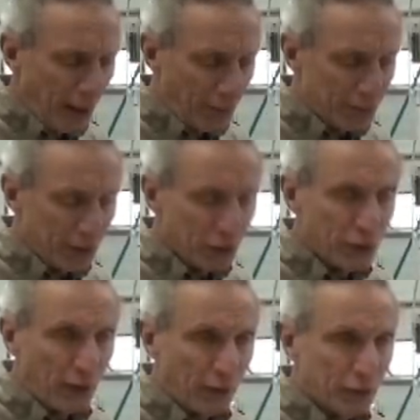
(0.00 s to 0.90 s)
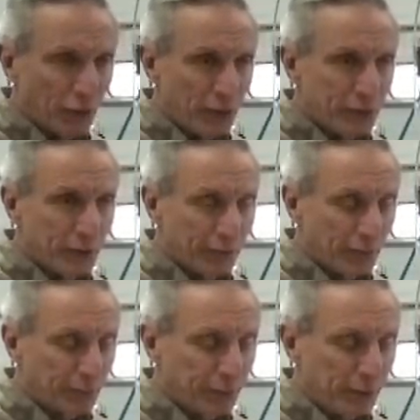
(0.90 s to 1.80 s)
I've seen solder joints that have
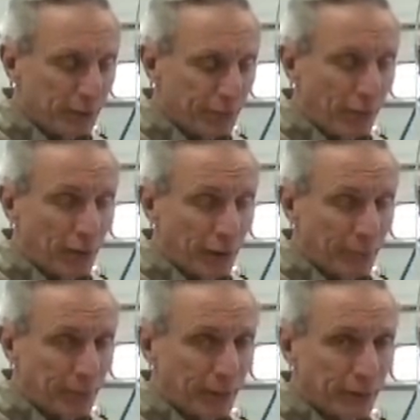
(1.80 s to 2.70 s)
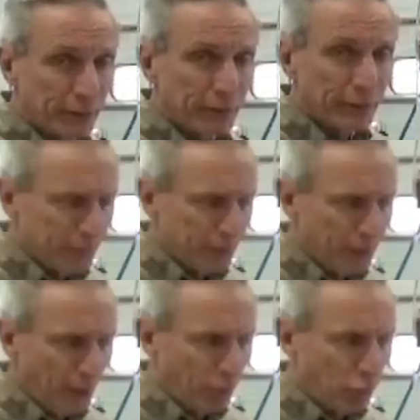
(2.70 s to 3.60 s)
completely fallen apart.
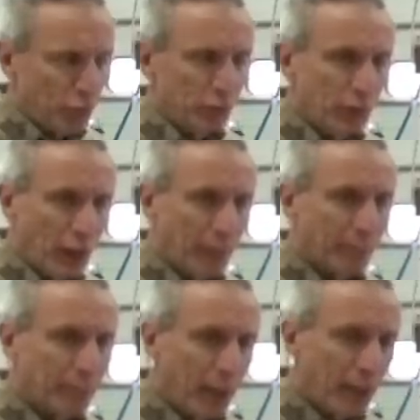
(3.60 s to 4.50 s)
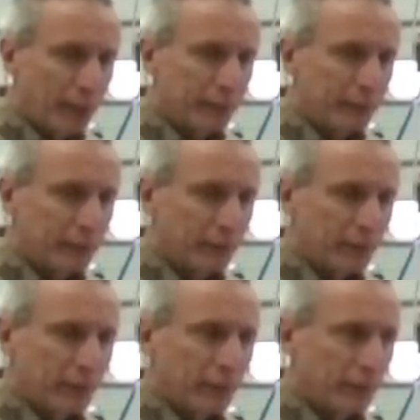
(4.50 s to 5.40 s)
If you do not bond
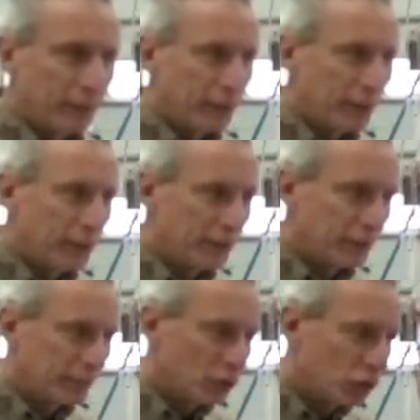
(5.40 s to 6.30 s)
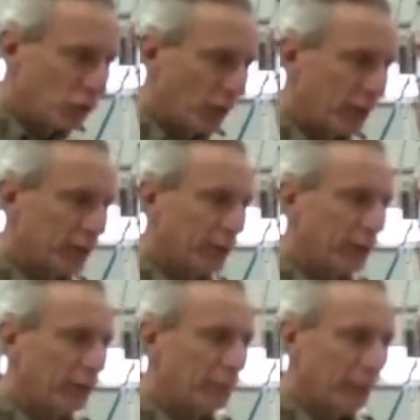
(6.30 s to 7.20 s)
the joint
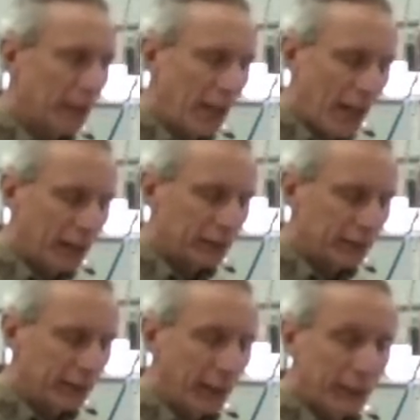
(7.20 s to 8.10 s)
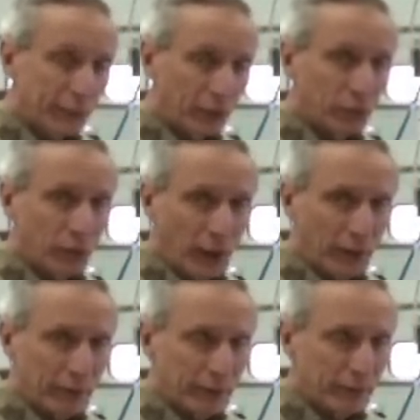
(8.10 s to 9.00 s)
together mechanically and then
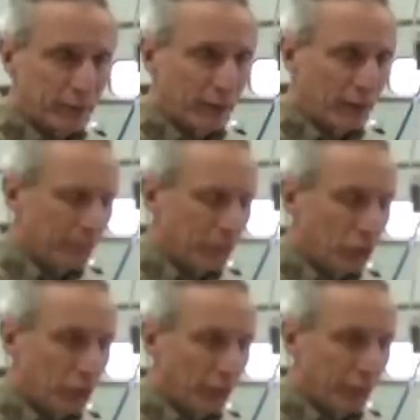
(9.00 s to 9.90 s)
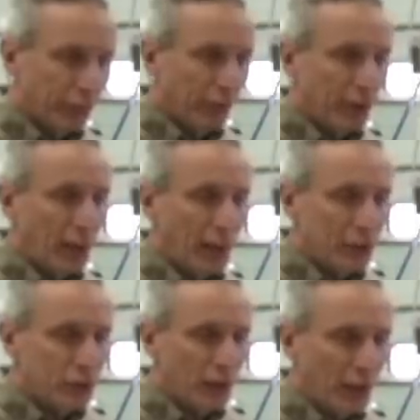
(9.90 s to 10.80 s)
solder it, there's a very high
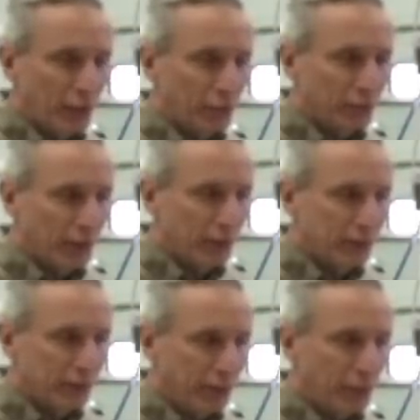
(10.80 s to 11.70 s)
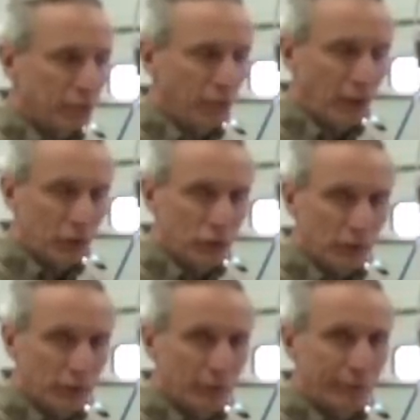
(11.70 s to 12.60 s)
chance that that solder
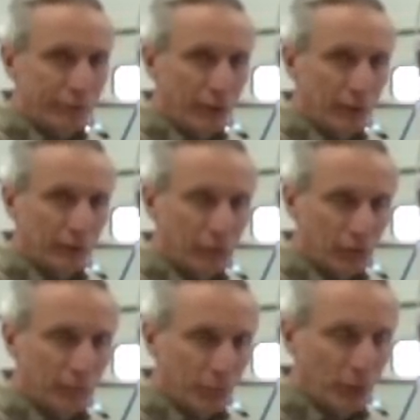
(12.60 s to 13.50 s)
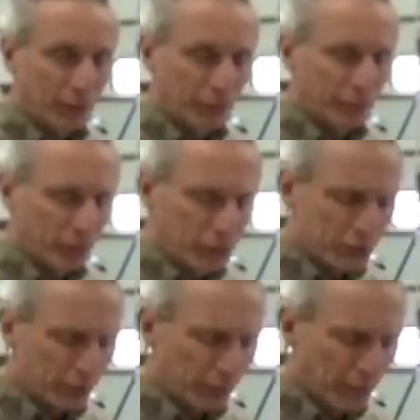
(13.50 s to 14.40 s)
joint could fail at some point in the future.